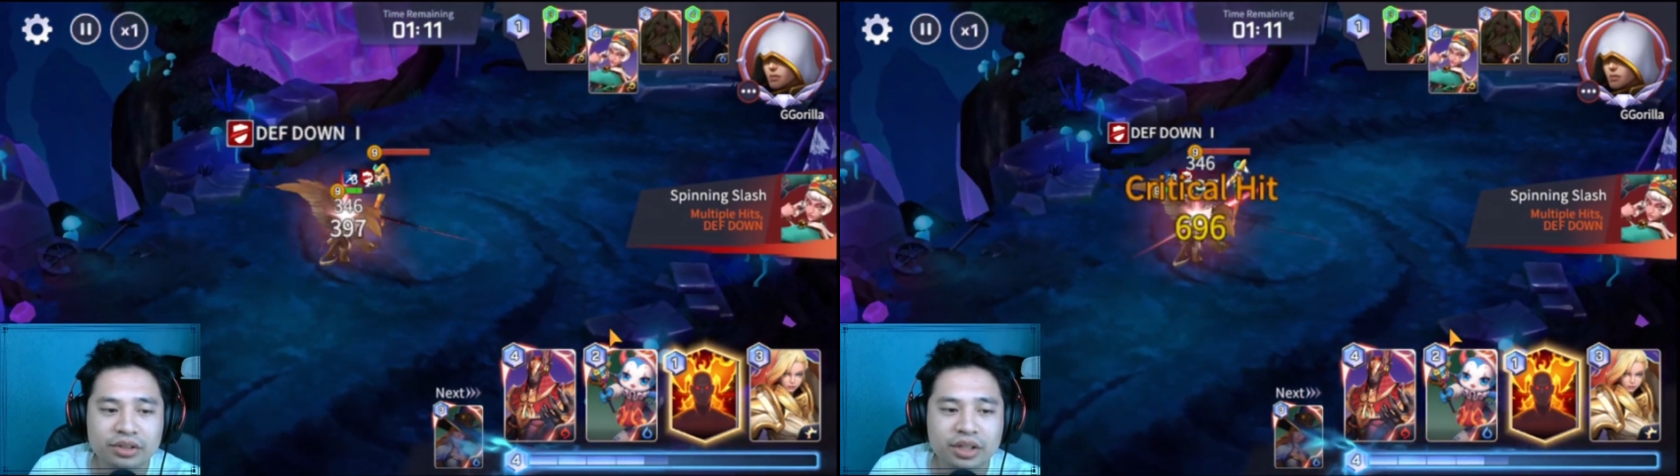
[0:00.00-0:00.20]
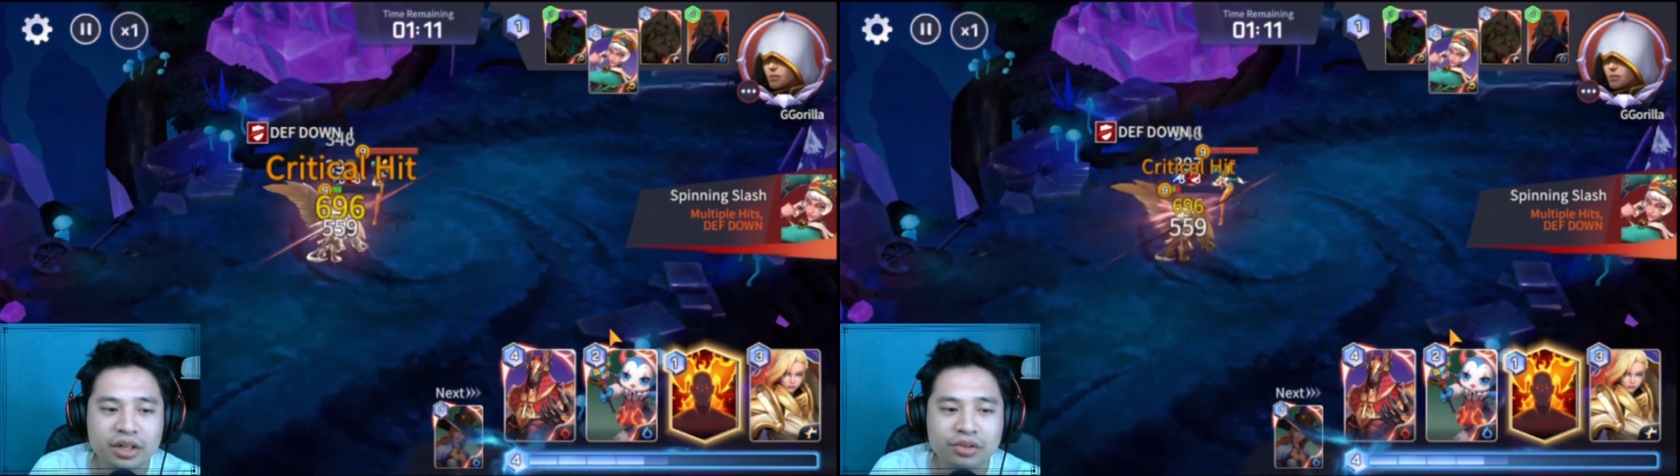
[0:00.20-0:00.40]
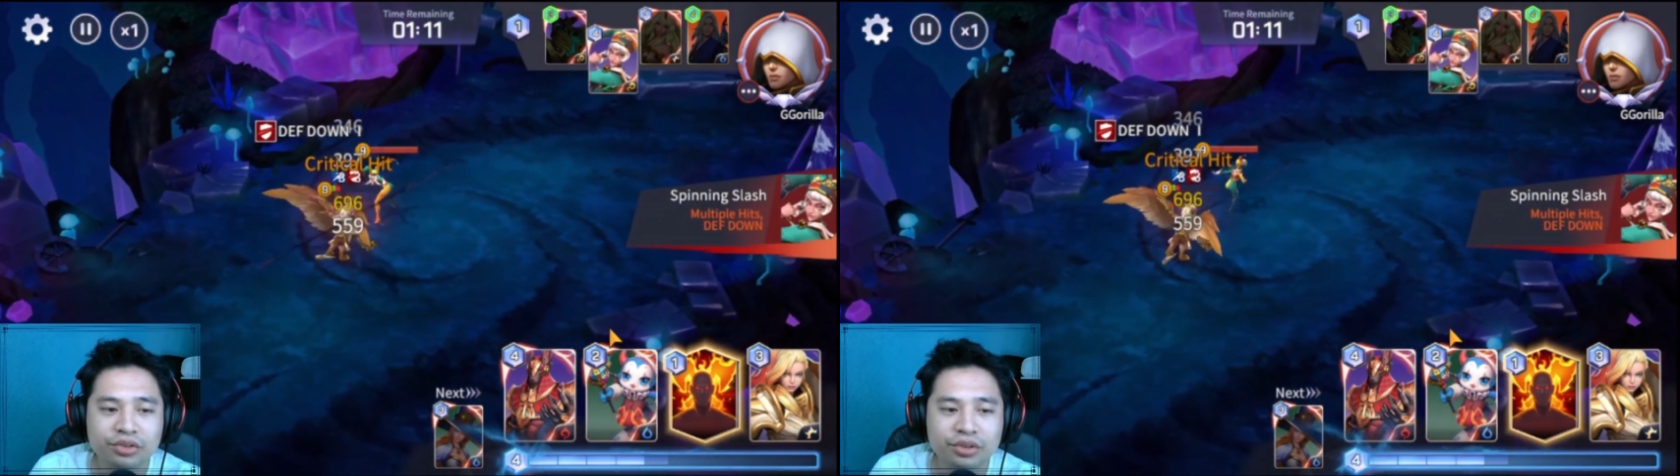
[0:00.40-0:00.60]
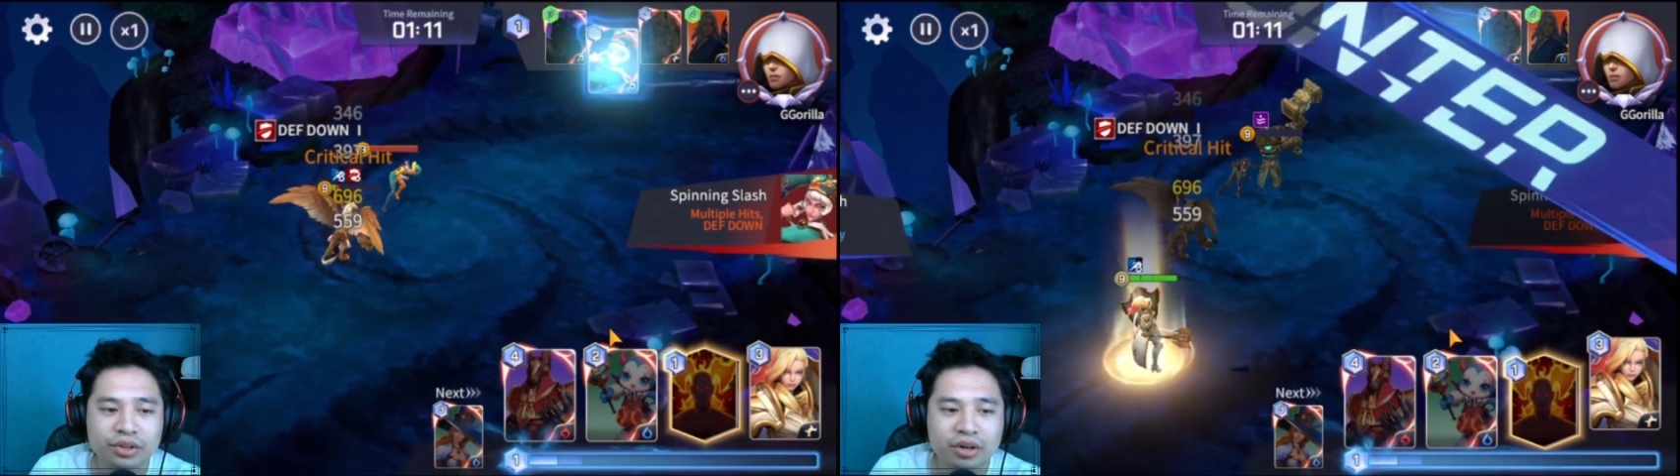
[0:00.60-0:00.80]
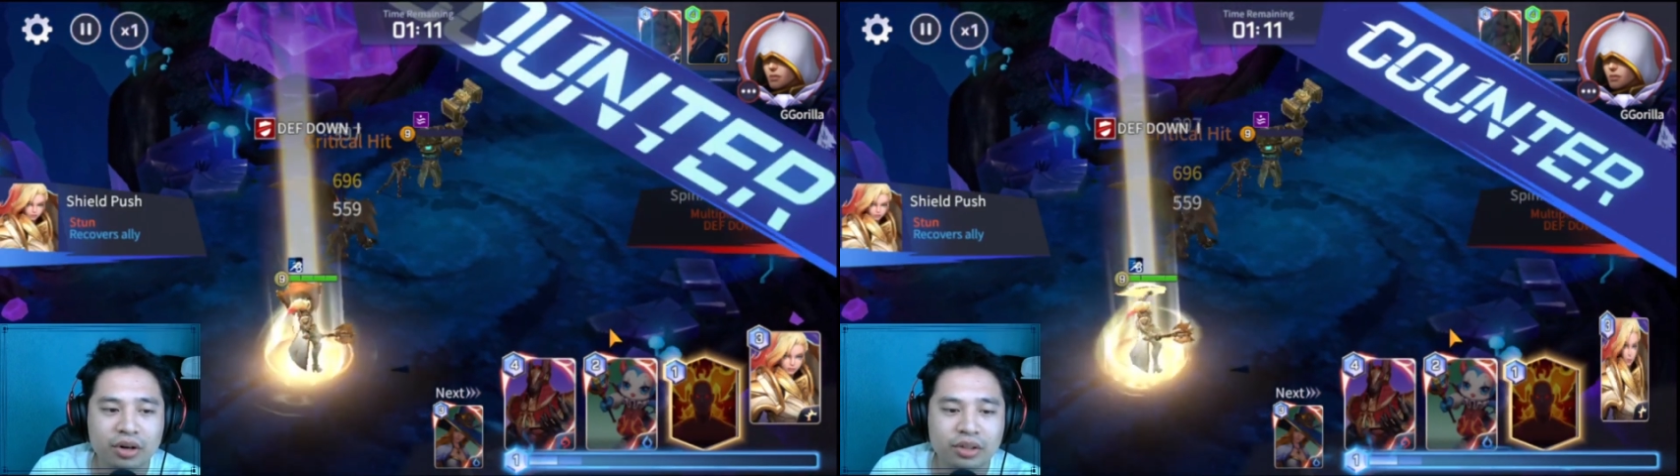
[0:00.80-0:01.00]
to cycle through
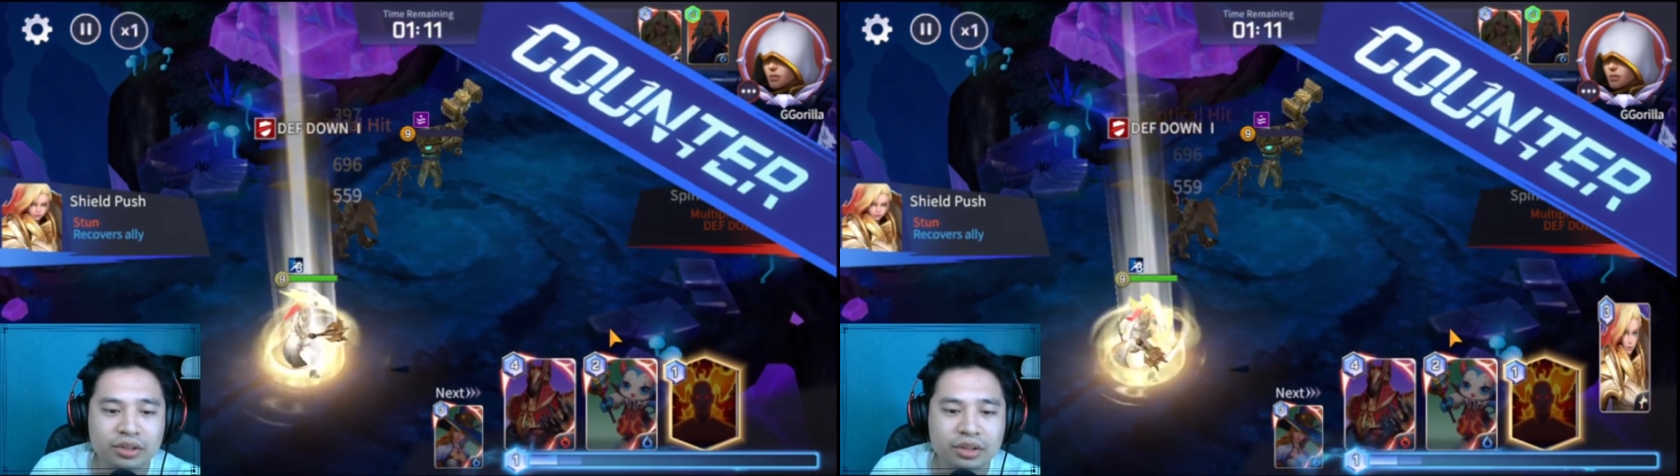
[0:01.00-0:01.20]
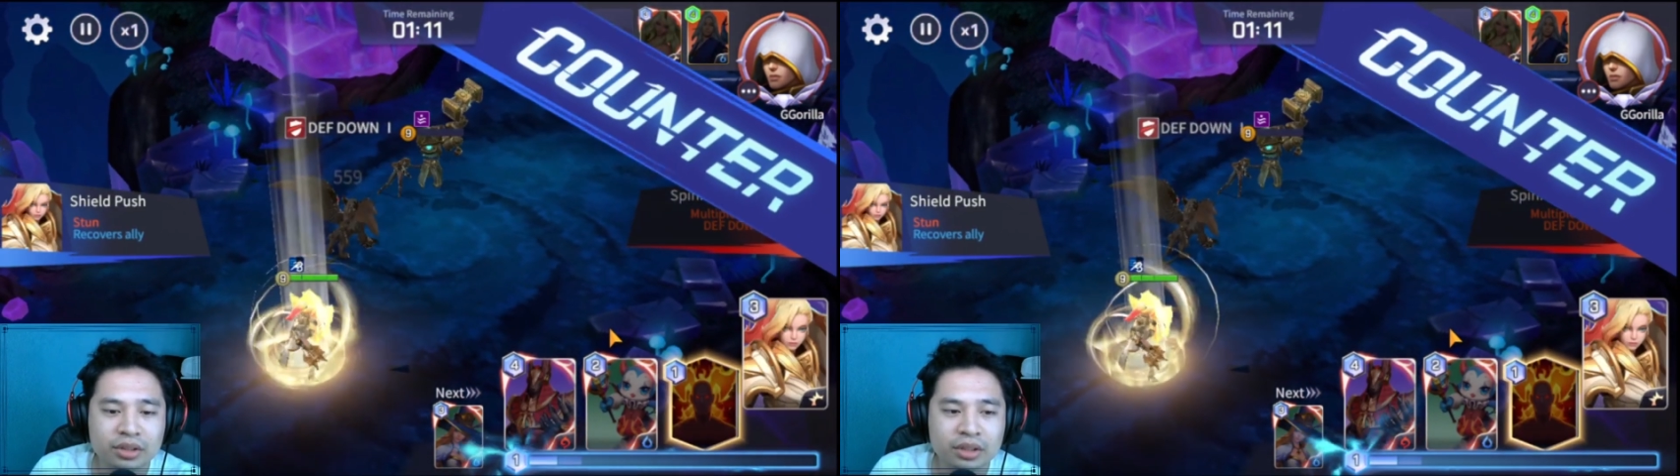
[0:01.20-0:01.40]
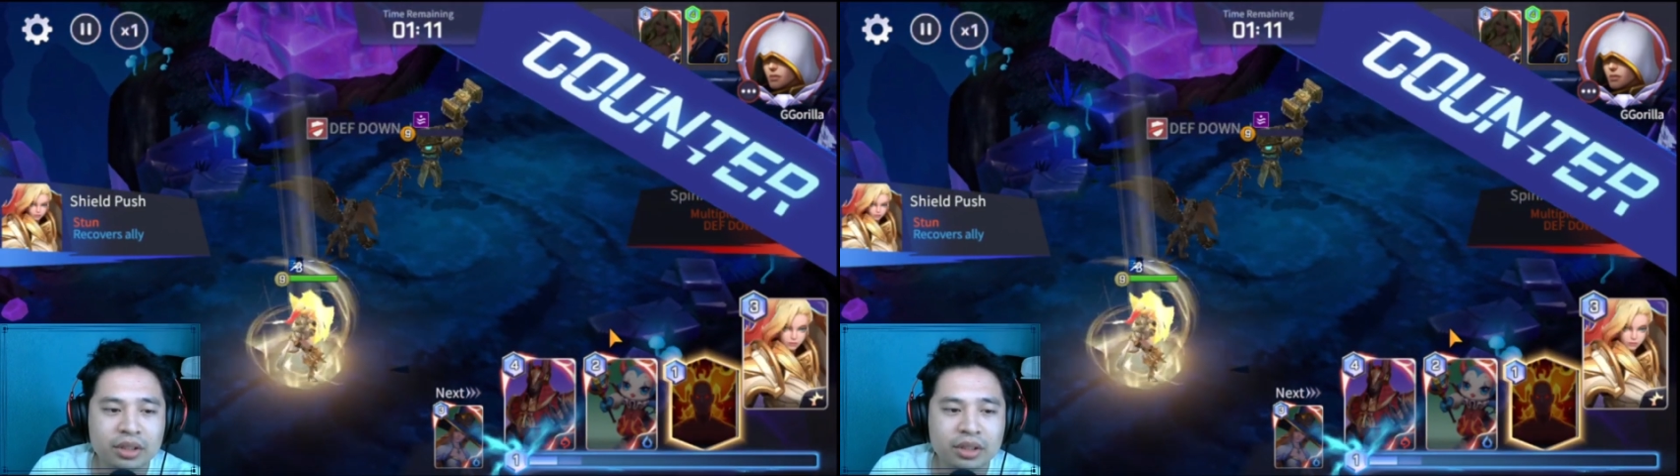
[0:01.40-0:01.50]
the cards,